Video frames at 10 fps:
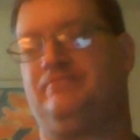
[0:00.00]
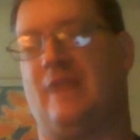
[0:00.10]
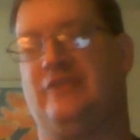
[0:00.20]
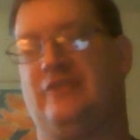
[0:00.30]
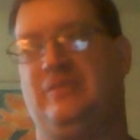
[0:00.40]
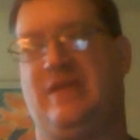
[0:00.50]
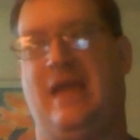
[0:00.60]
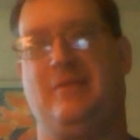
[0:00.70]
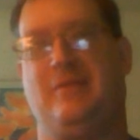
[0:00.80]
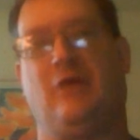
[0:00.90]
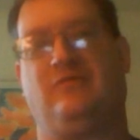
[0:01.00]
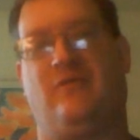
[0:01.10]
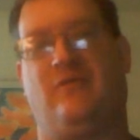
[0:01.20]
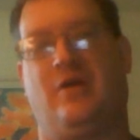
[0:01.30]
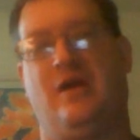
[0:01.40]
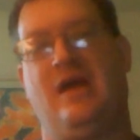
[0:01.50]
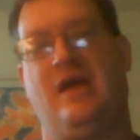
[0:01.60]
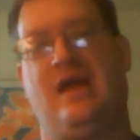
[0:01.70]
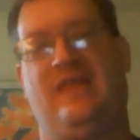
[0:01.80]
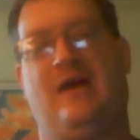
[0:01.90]
she became known for,
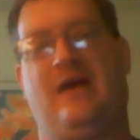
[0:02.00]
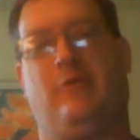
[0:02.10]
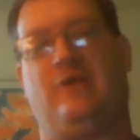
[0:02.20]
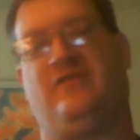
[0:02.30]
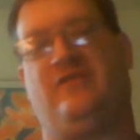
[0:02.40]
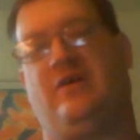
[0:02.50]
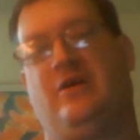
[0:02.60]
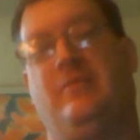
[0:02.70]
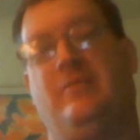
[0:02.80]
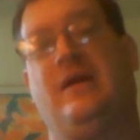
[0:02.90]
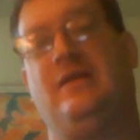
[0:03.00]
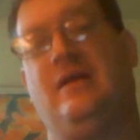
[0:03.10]
and that worked for her, but